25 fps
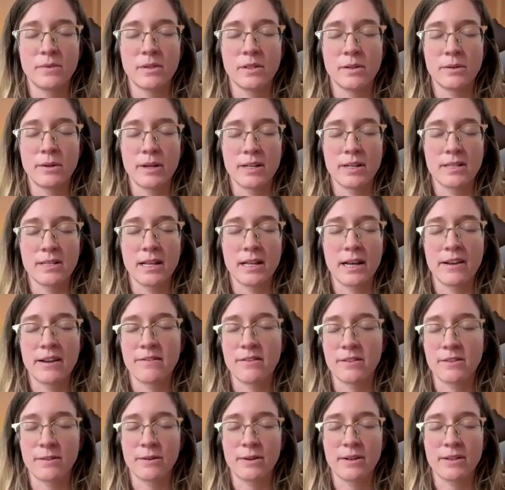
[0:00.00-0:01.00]
through his
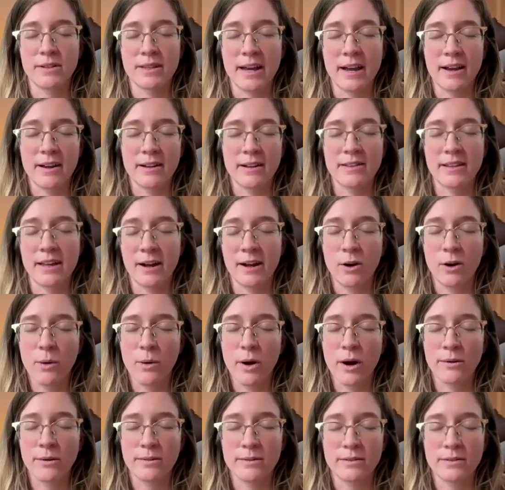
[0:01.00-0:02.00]
life and through that
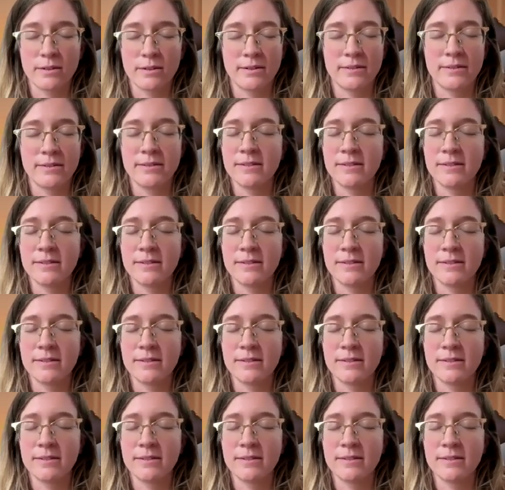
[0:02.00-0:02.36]
quote.